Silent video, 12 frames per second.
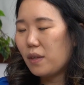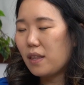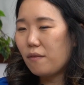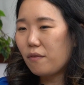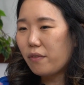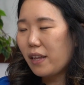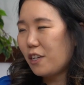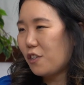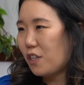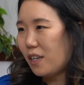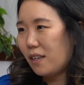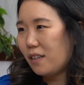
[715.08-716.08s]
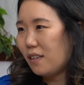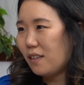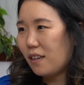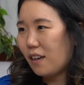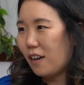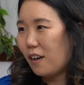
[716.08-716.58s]
with inflation
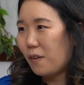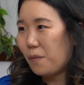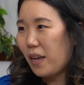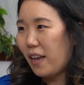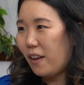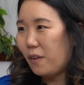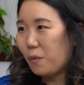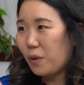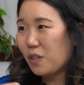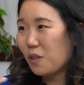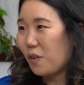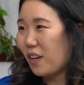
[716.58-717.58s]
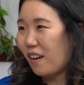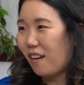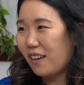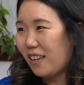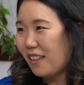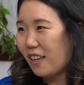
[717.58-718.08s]
and what's going
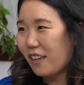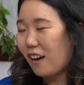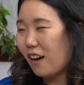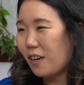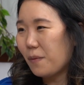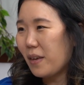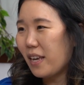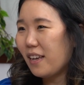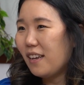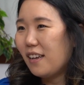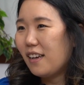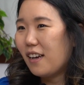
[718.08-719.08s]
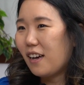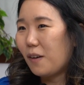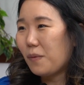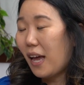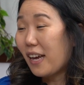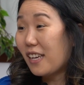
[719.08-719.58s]
on in the economy.
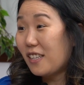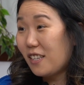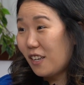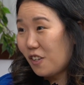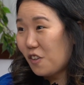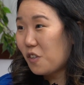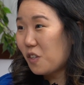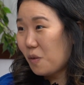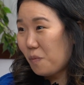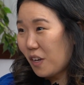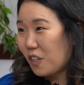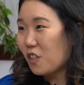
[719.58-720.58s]
That continues to be a